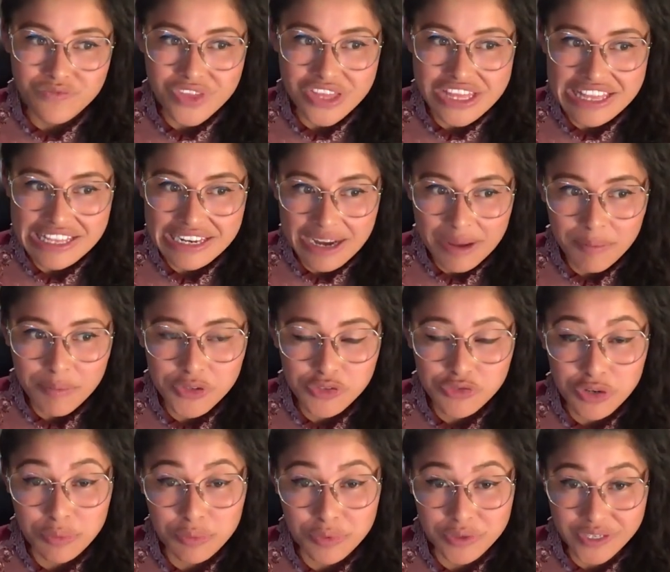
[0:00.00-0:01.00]
the numbers
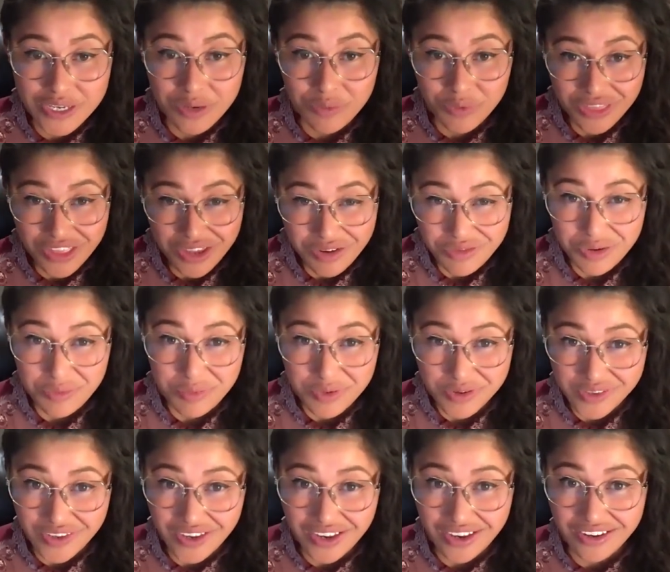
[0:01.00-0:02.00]
represent what they
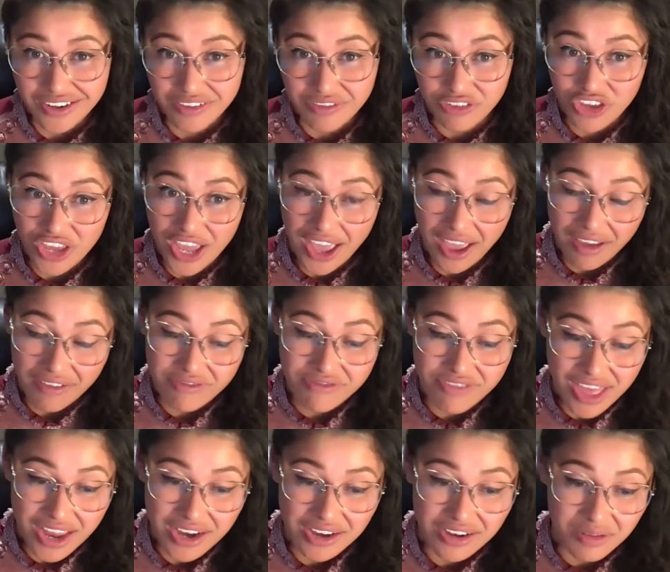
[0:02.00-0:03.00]
represent. If you have
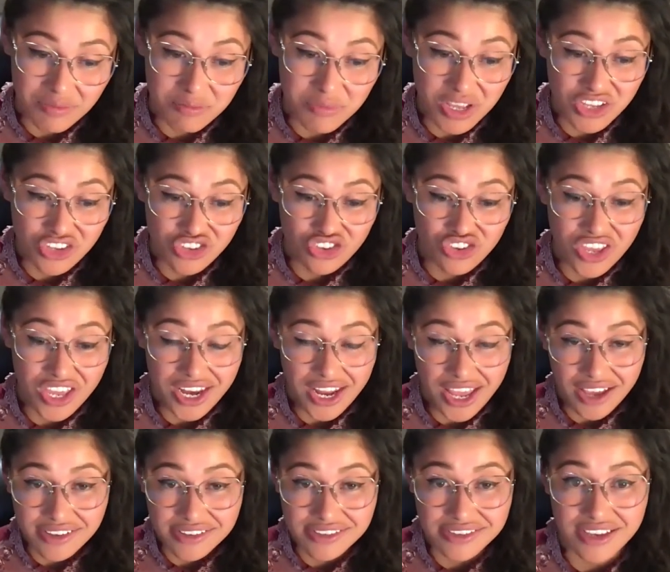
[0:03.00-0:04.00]
that number, you get
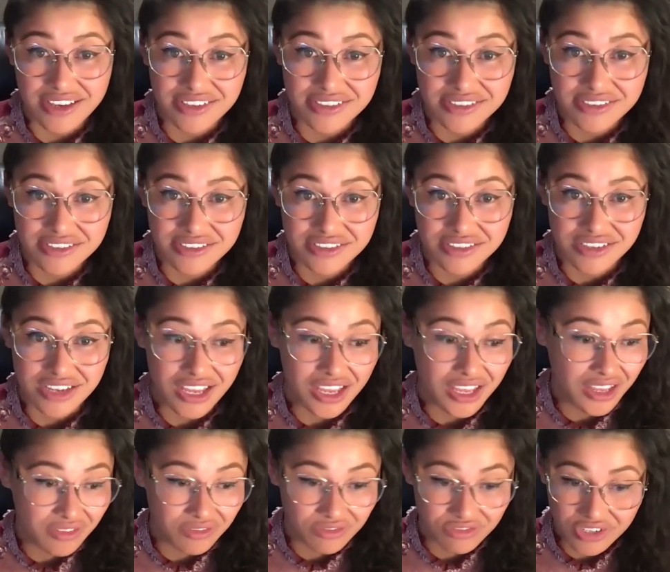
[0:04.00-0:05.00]
access to
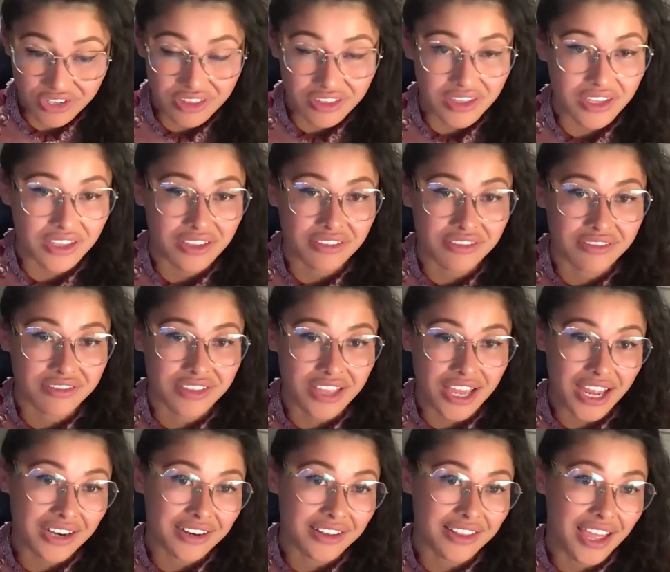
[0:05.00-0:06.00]
everything
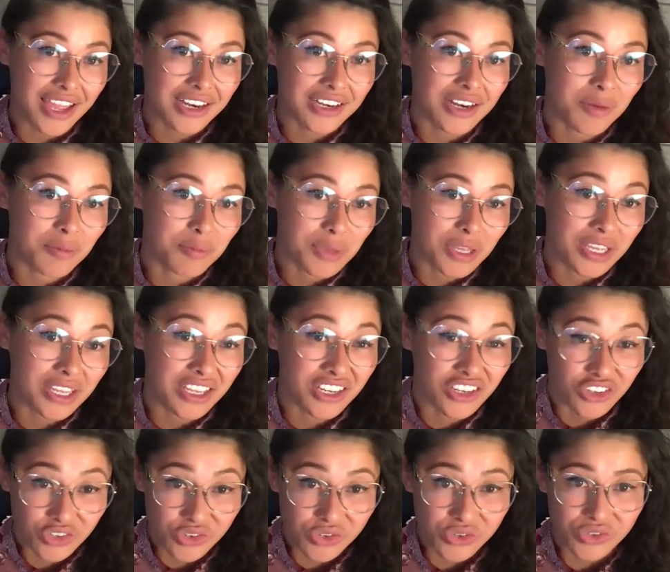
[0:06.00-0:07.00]
that that number
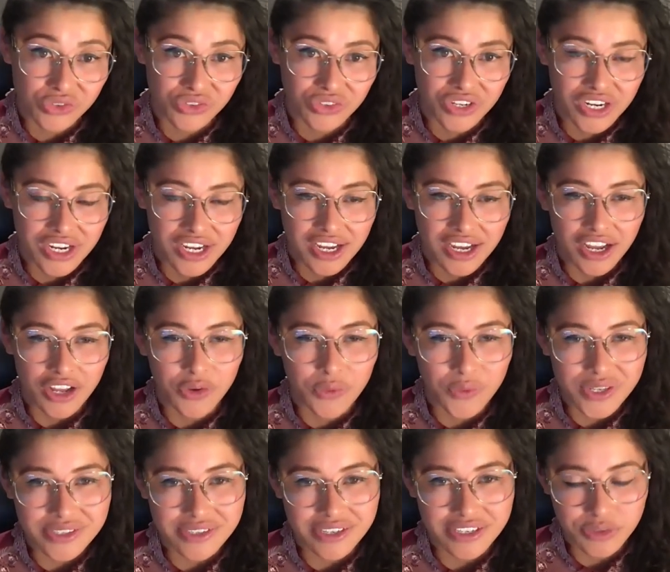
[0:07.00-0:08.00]
can do. I
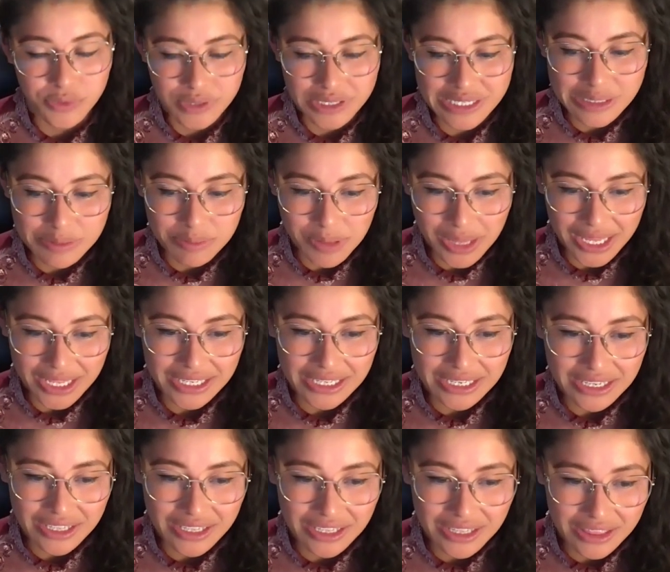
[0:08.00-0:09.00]
always like to
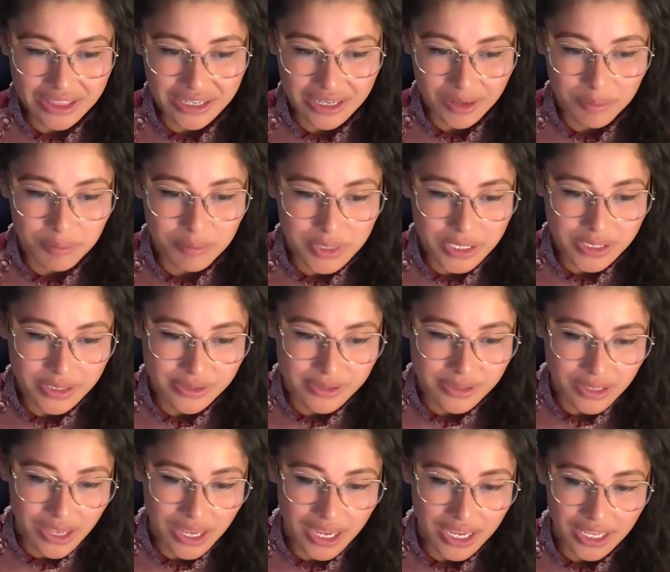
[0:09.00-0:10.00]
explain the numbers
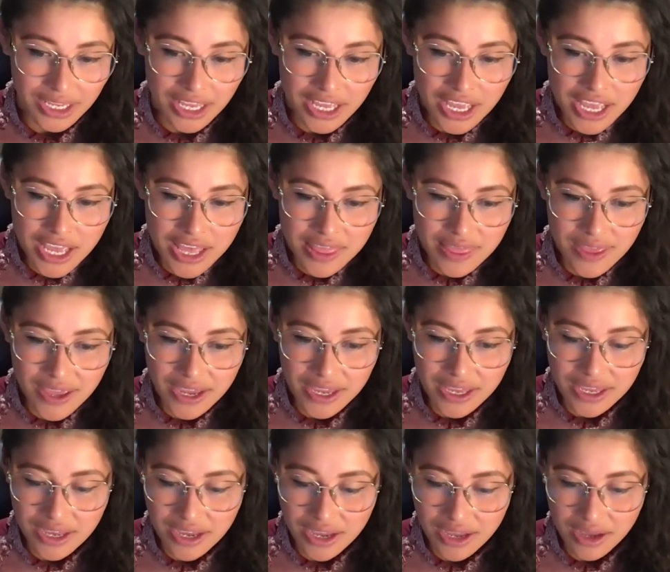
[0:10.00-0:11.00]
like
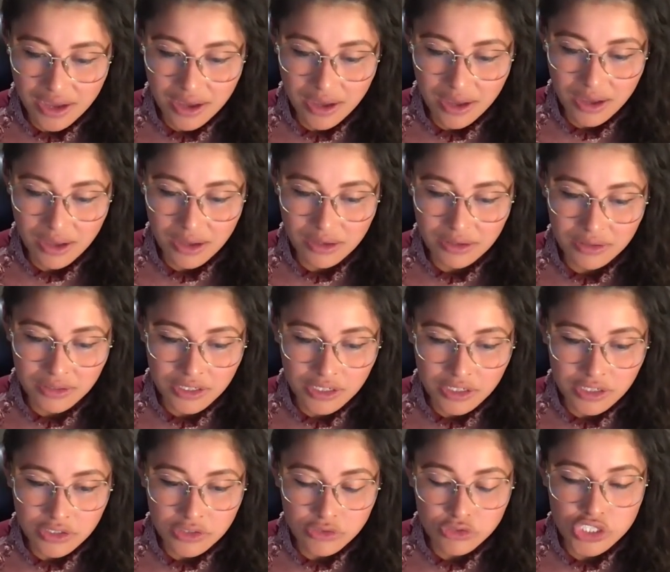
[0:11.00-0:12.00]
they are
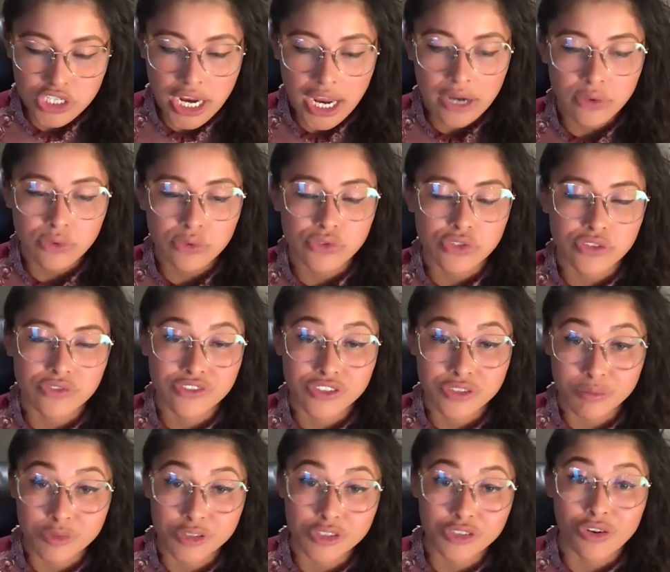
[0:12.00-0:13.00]
channels you've
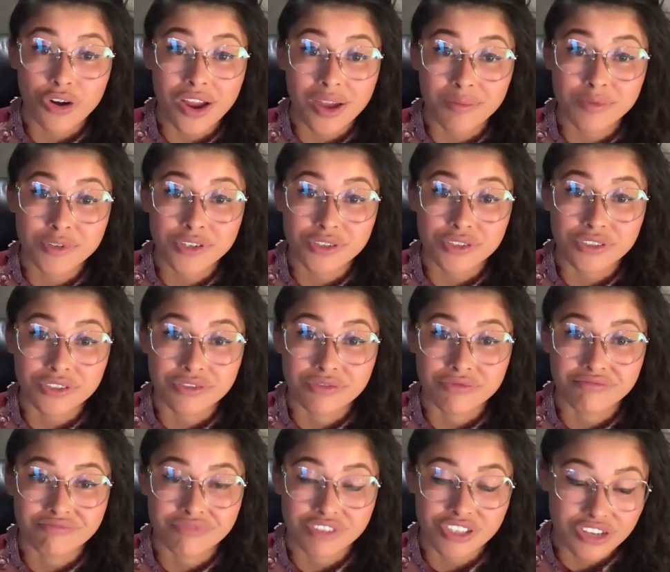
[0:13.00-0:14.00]
subscribed to.
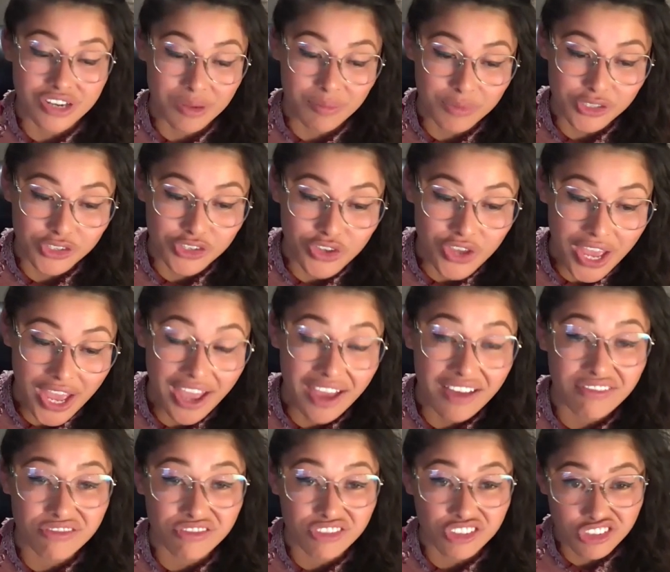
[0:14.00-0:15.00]
So the numbers you
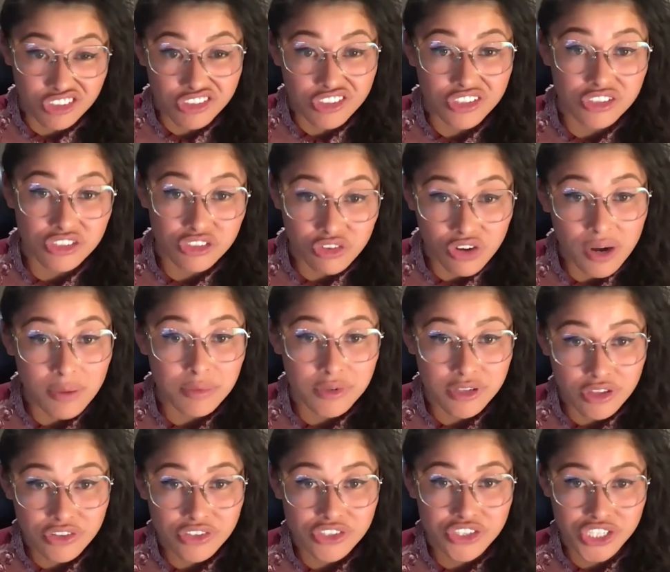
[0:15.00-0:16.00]
have, you subscribe to
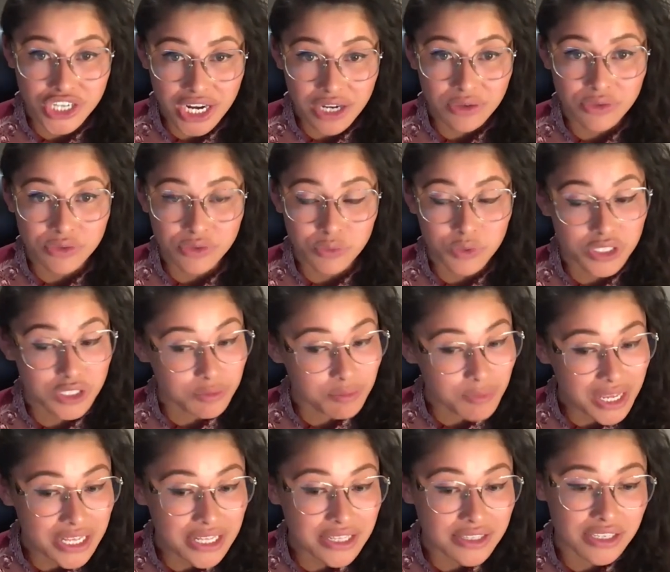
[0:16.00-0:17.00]
those channels, which
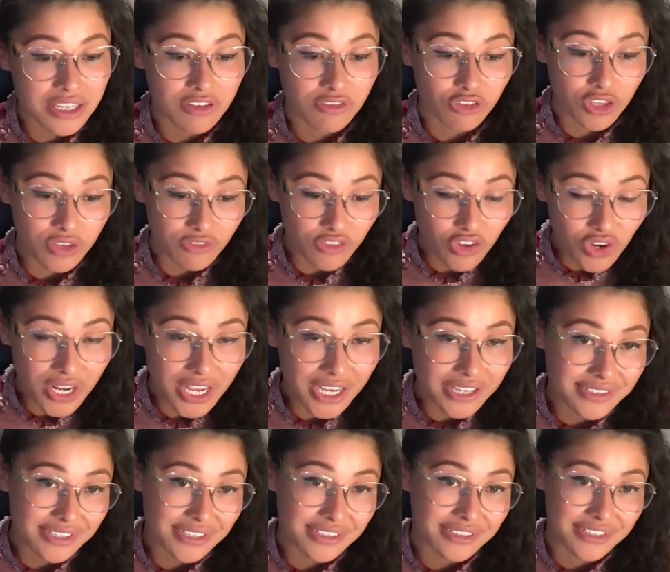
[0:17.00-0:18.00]
means if you've got
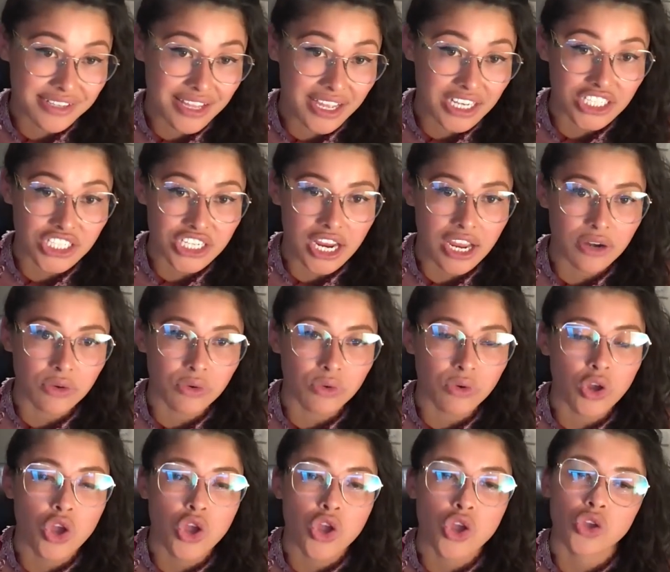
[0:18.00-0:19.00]
access to that
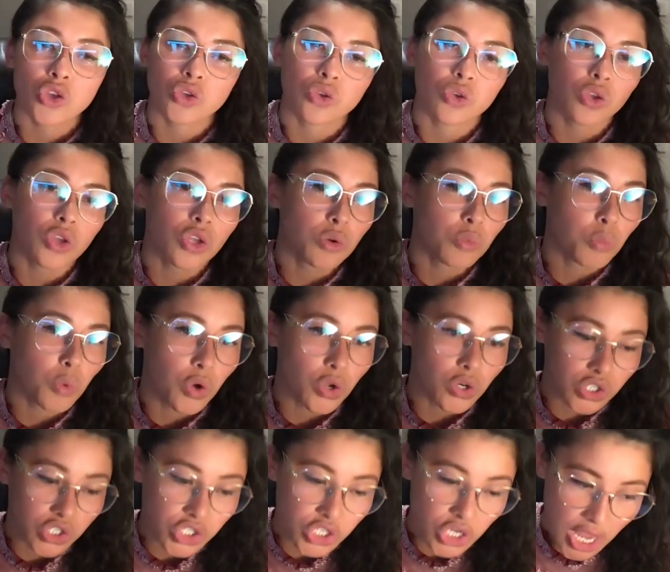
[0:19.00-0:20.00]
channel, you can
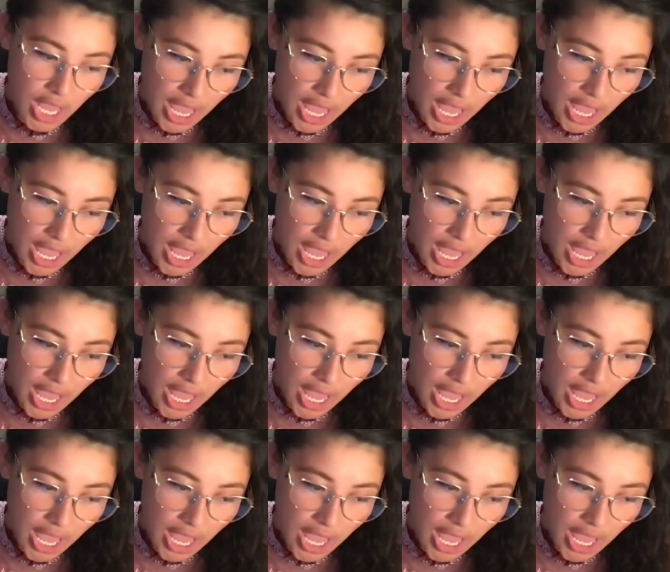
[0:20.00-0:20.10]
watch